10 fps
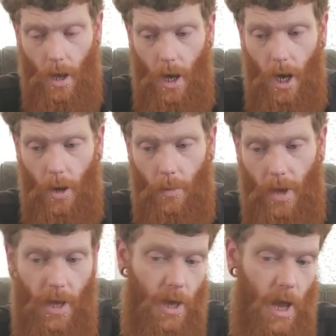
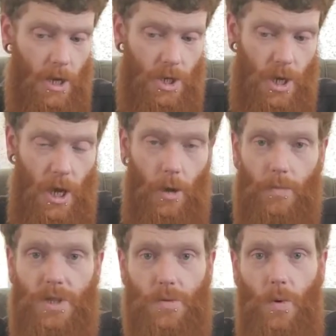It actually
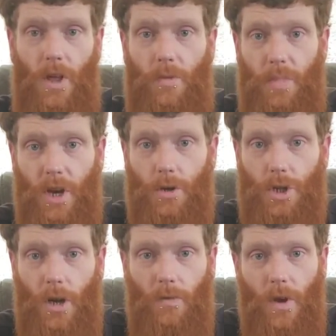helps with beard
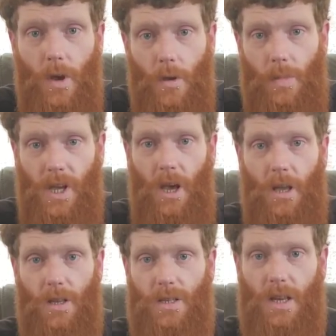druff,
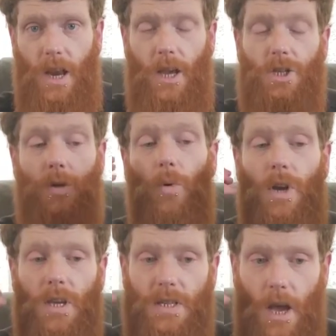because it actually will
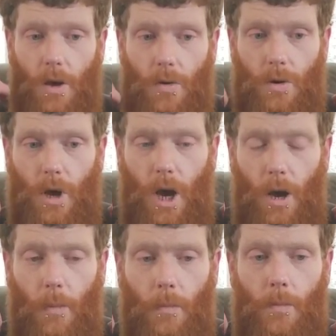get
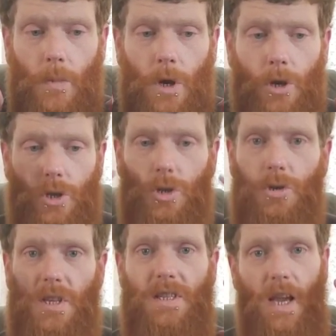down to
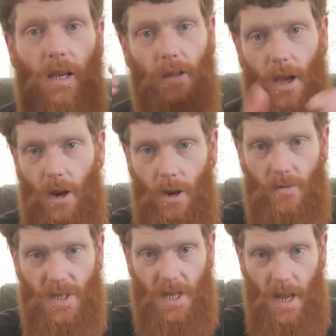the second layer of
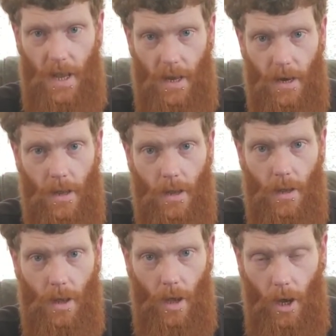skin
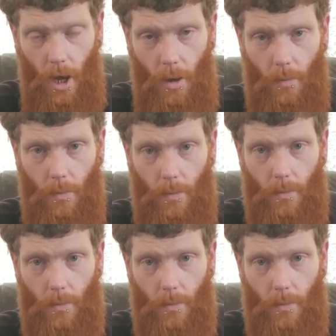to